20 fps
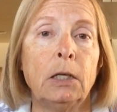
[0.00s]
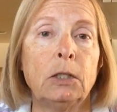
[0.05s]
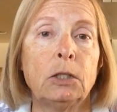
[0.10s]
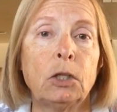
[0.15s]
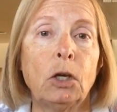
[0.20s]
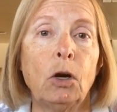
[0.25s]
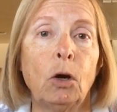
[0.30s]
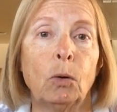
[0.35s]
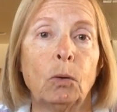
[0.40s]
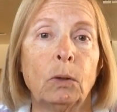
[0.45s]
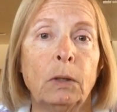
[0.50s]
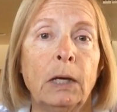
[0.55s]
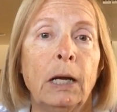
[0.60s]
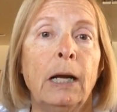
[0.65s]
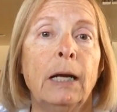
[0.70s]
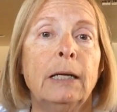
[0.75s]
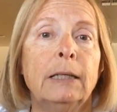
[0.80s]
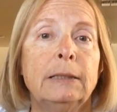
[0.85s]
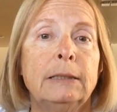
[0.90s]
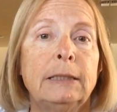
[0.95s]
So
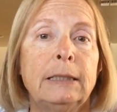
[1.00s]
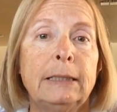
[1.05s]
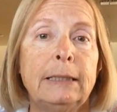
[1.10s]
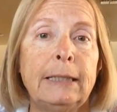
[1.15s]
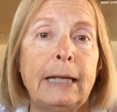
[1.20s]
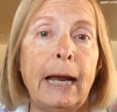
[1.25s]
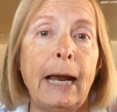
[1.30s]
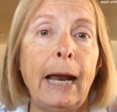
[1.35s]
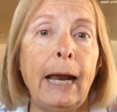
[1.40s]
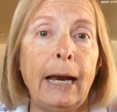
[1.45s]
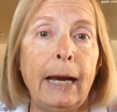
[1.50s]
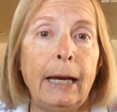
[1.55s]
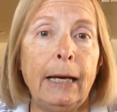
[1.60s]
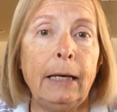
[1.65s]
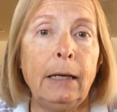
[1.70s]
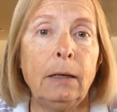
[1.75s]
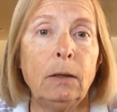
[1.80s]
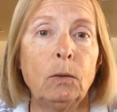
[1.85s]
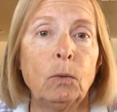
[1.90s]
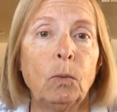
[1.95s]
today,